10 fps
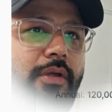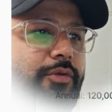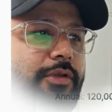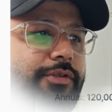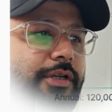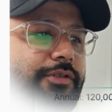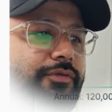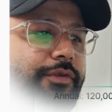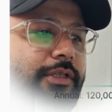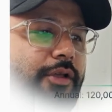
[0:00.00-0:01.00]
Annual service charge is
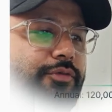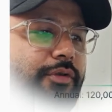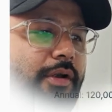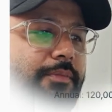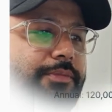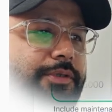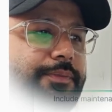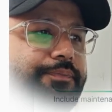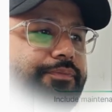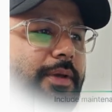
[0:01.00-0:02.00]
15,000 dirhams,
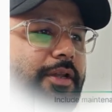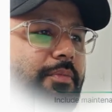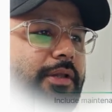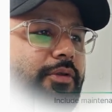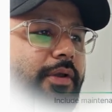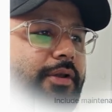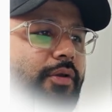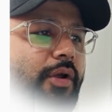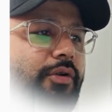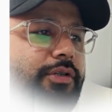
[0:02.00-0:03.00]
expected monthly
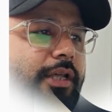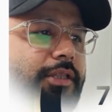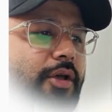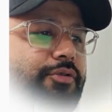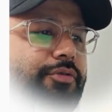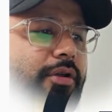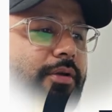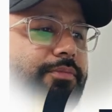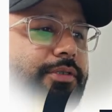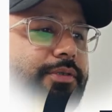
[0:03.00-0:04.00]
rental or 10,000
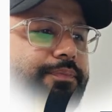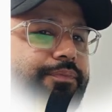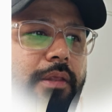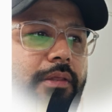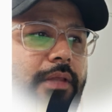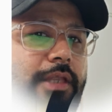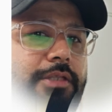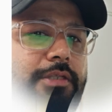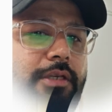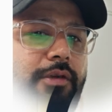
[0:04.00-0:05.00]
dirhams, and
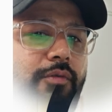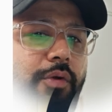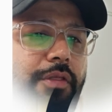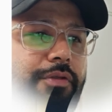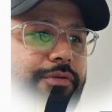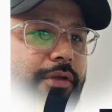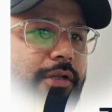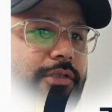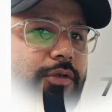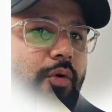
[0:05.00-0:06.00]
let's see what are the results.